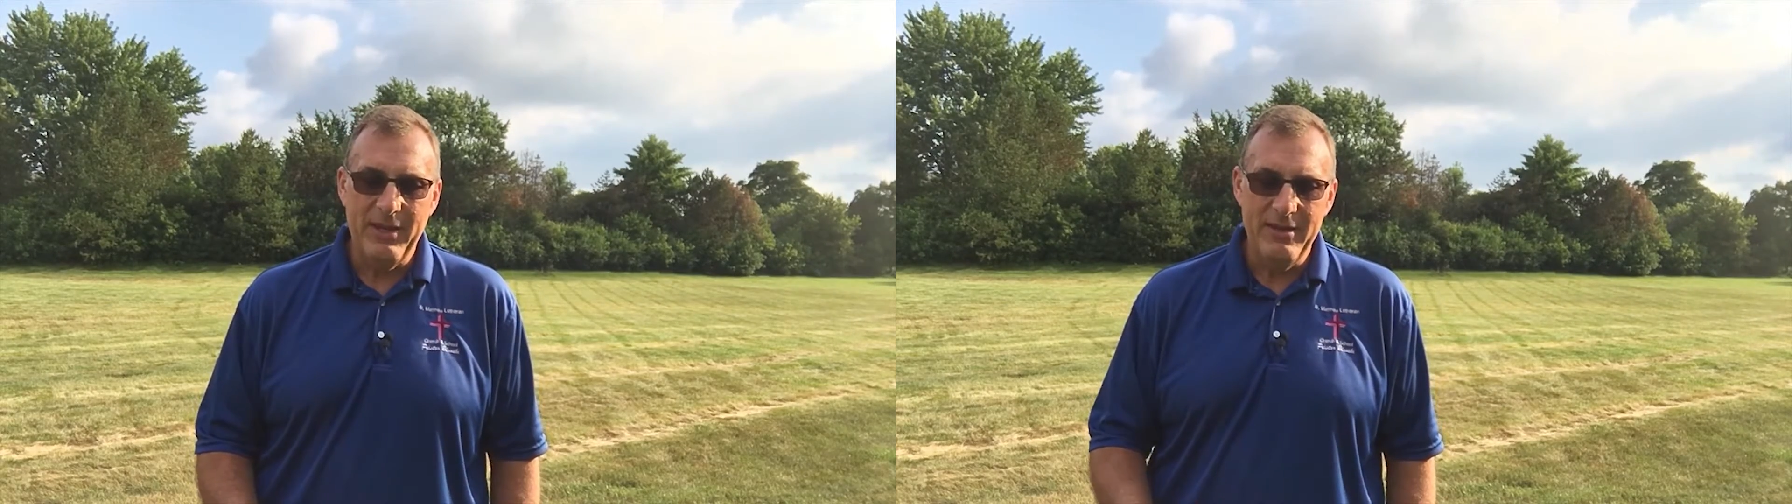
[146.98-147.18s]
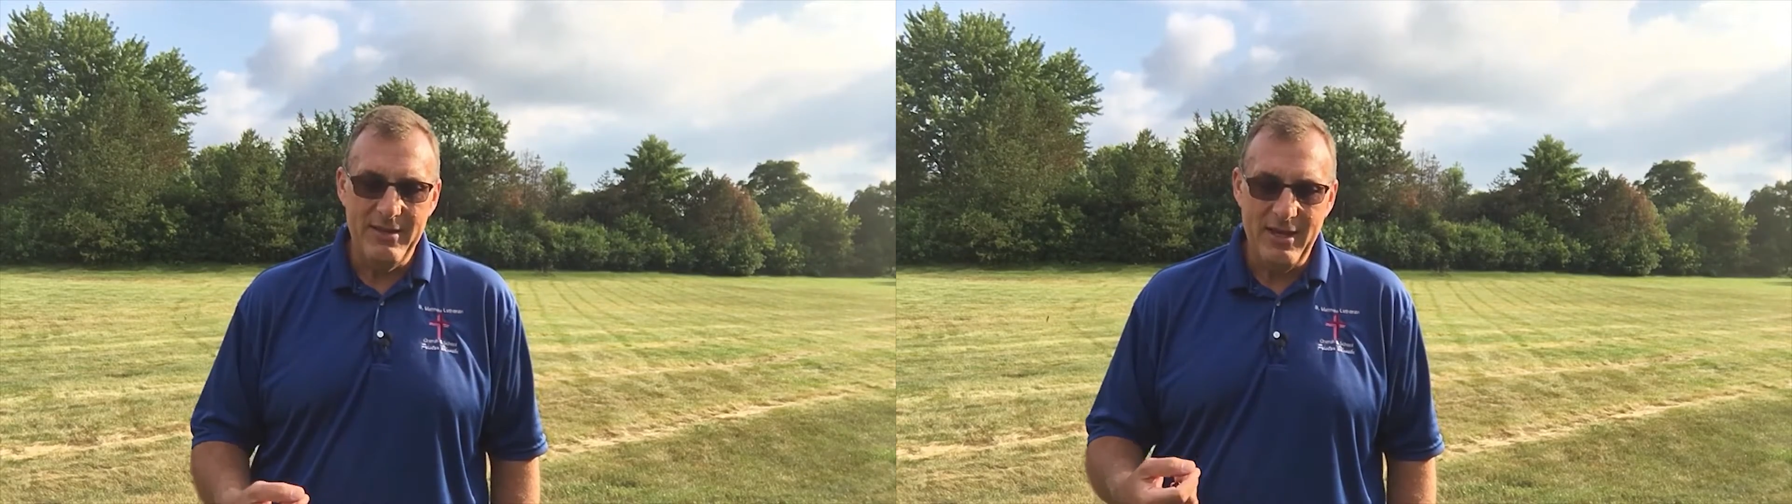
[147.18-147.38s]

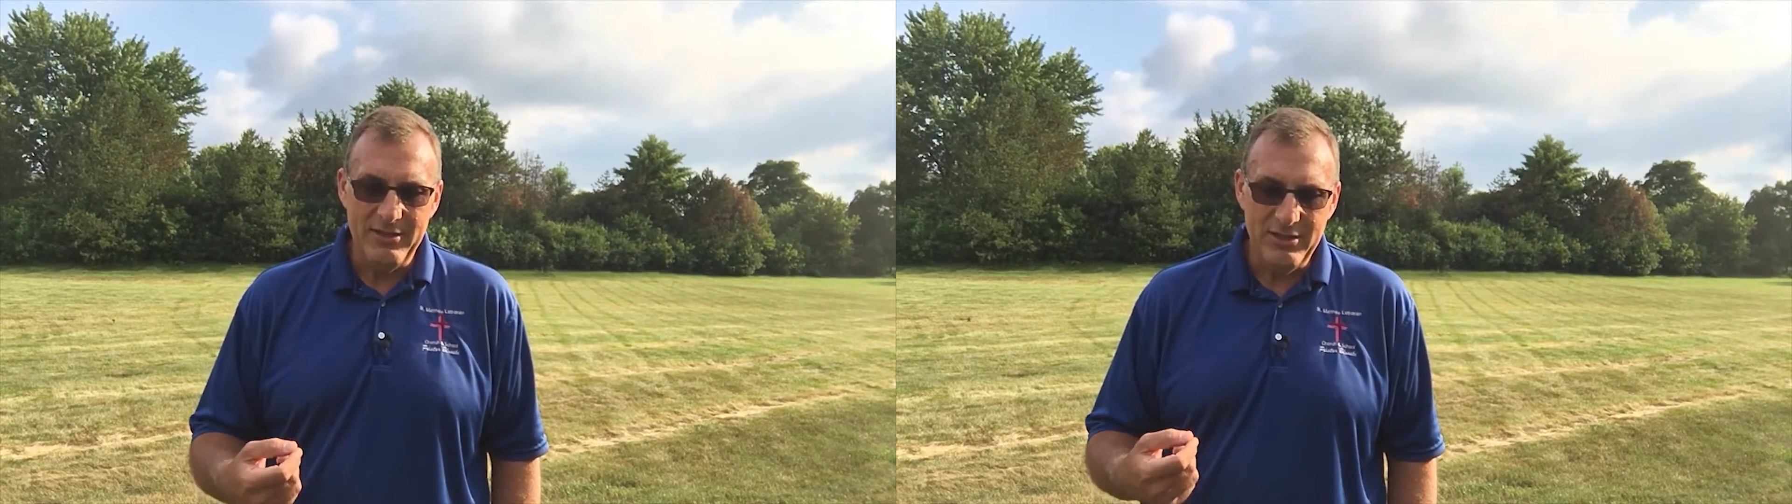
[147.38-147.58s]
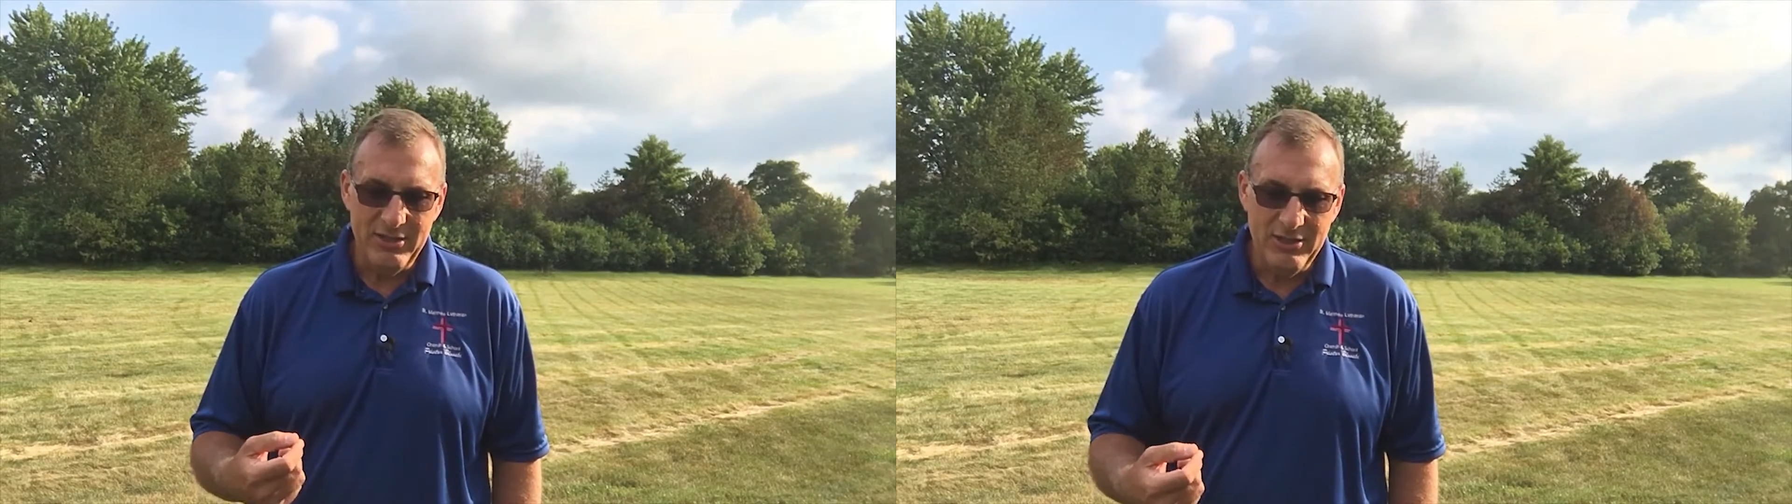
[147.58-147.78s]
and
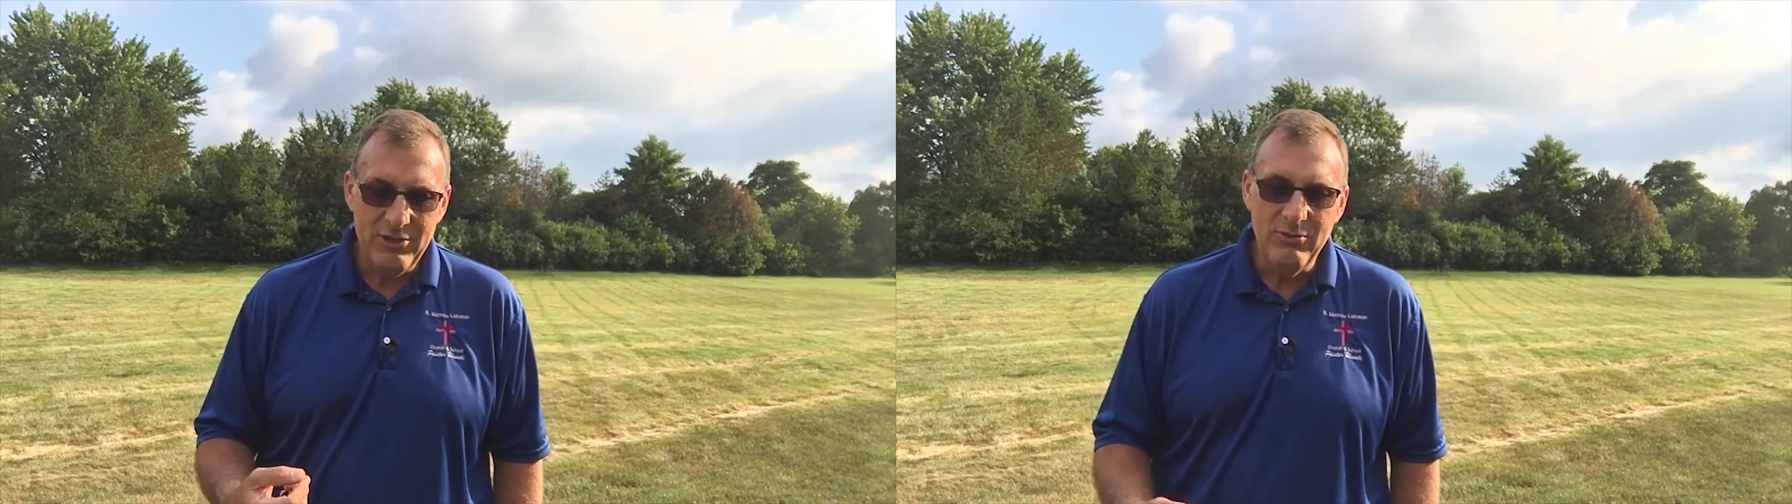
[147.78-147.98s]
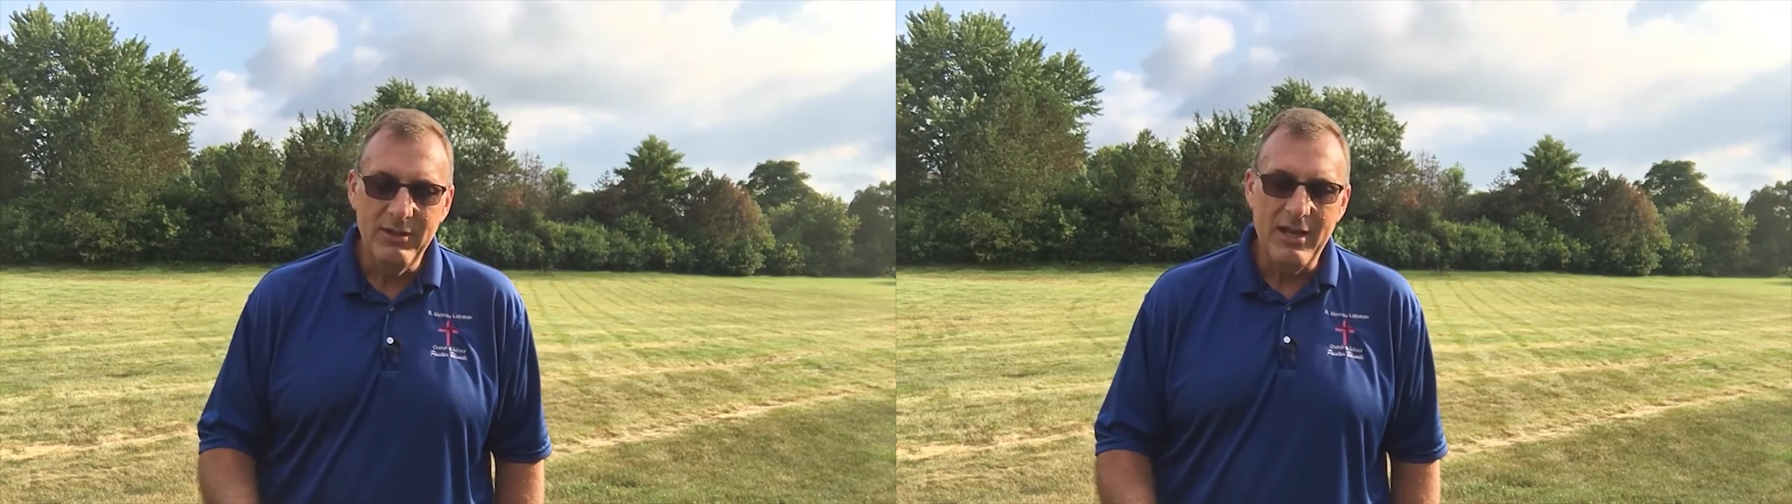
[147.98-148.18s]
that
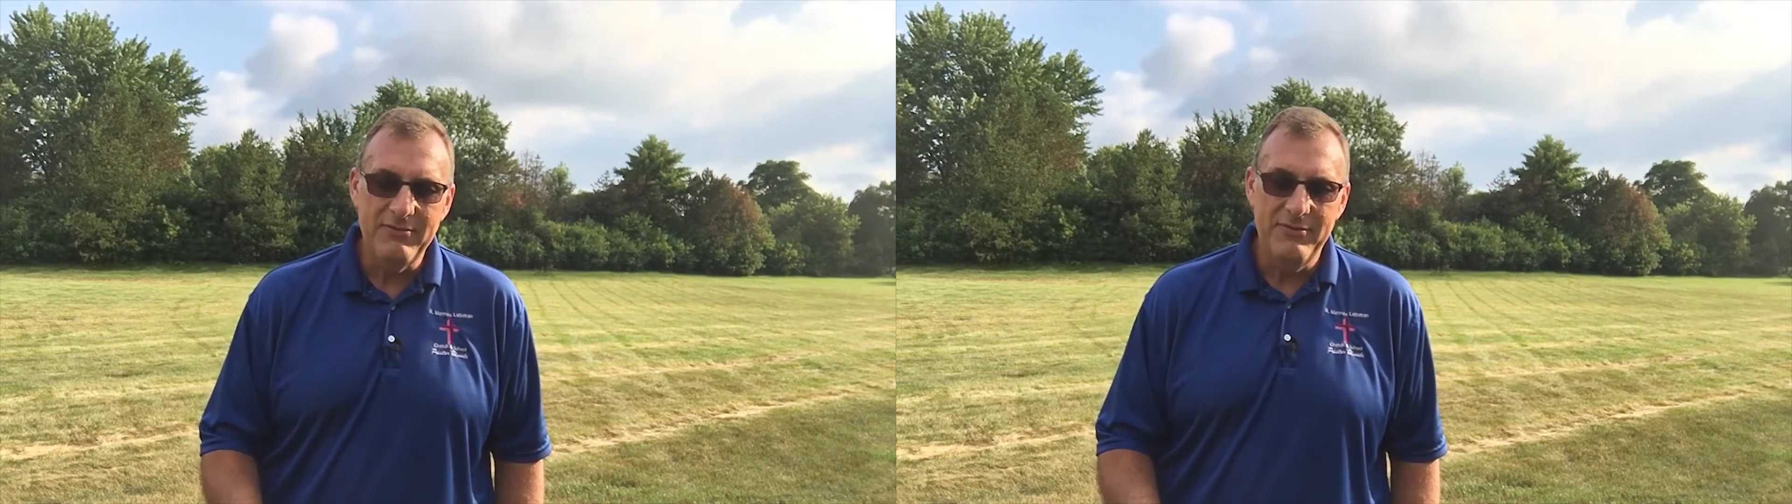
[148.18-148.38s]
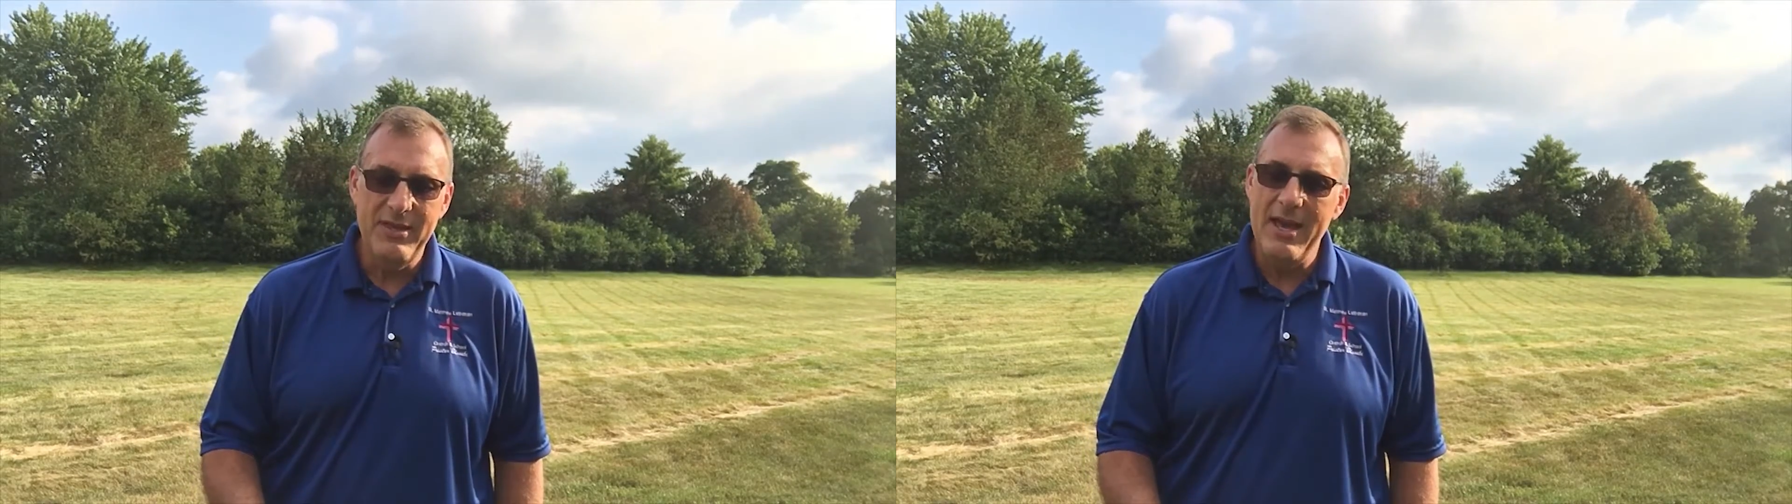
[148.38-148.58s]
you
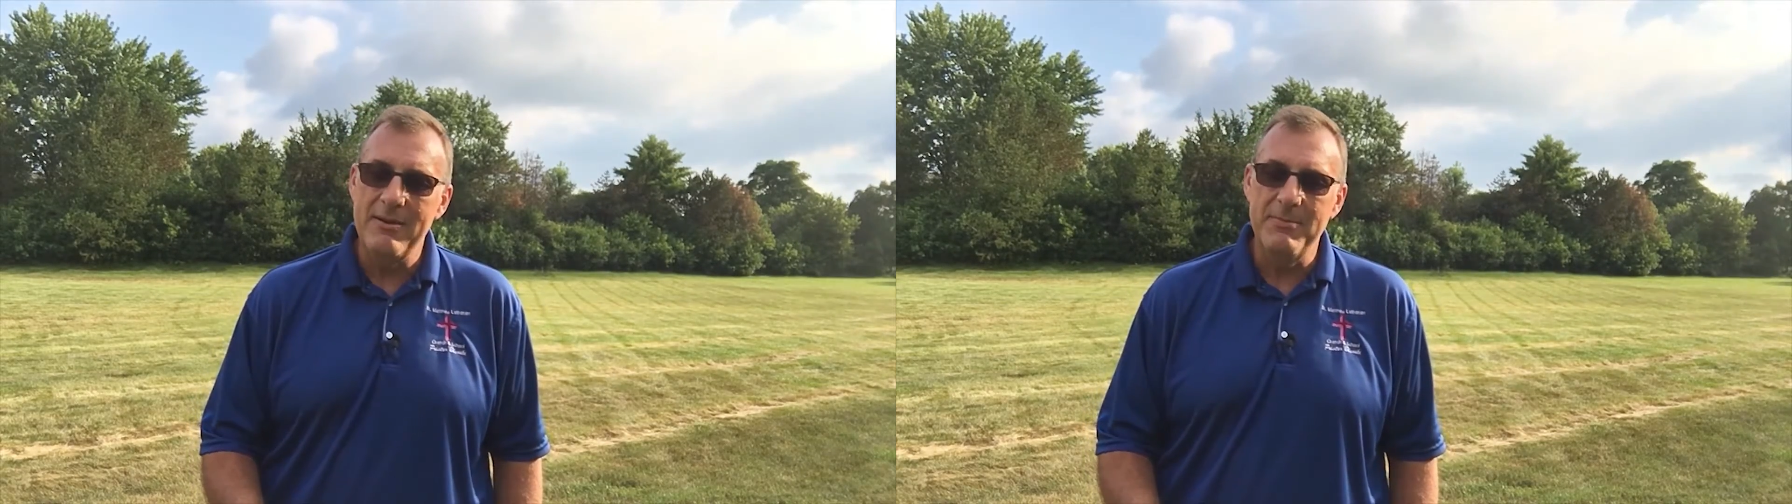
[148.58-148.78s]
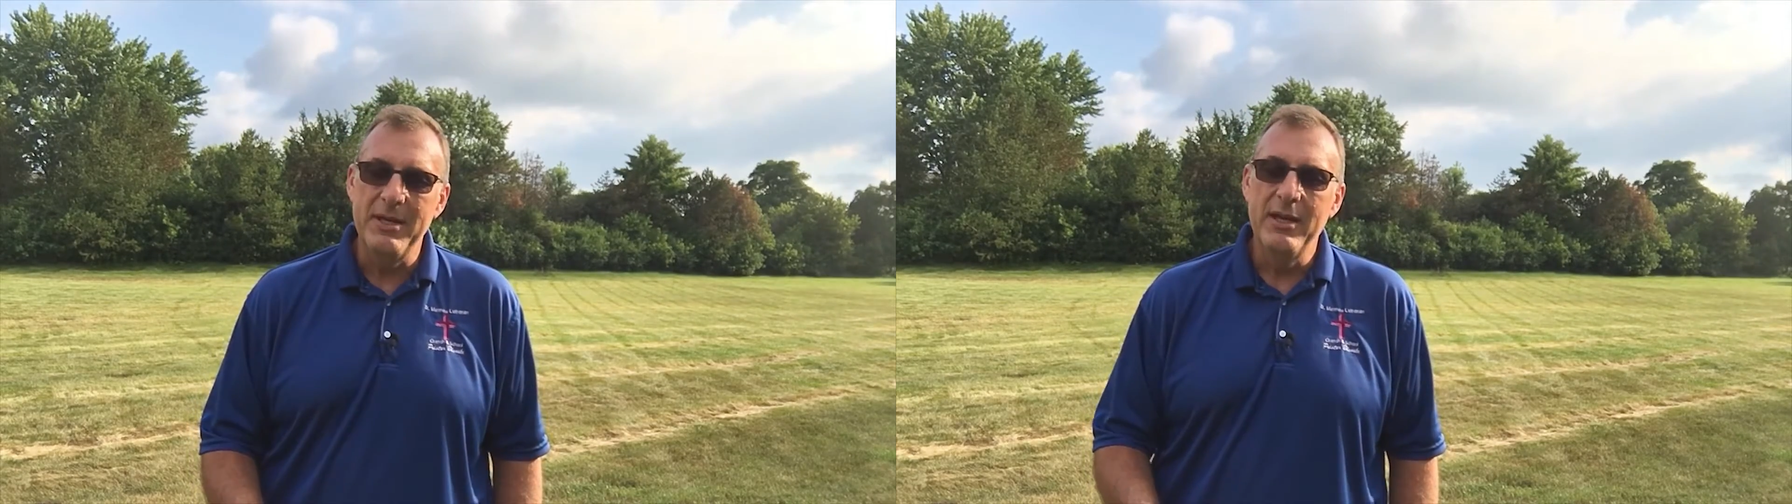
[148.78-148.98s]
love
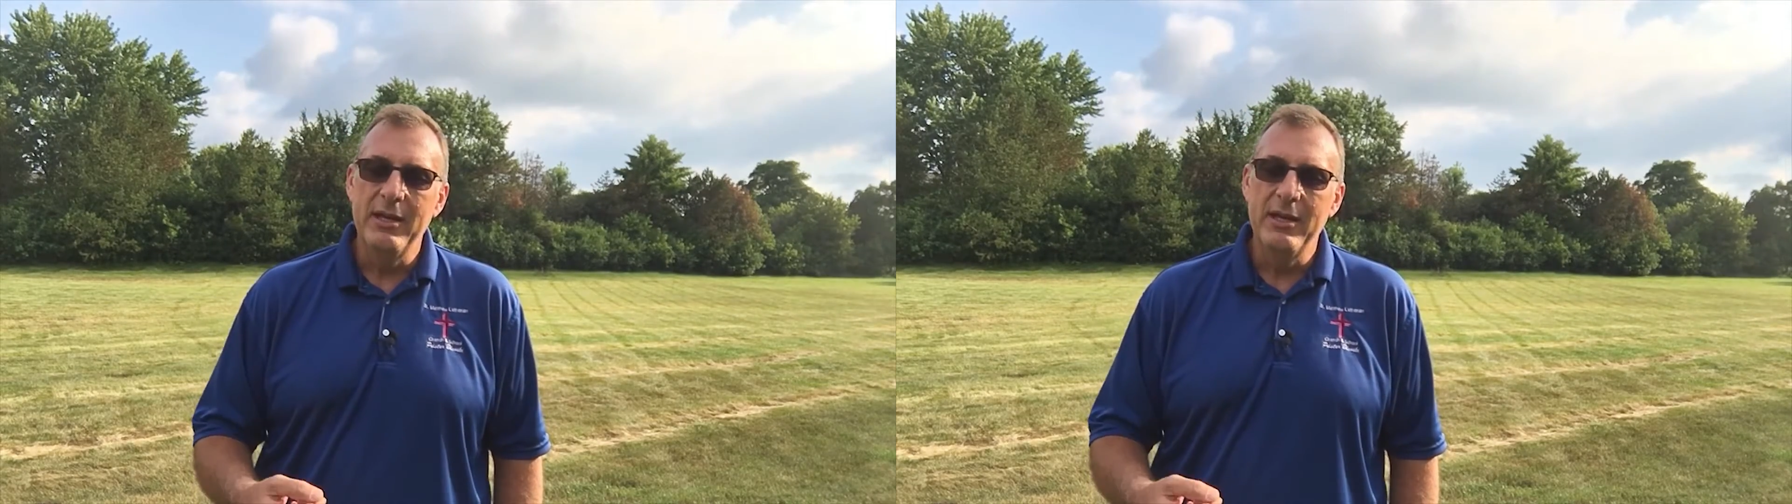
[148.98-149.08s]
them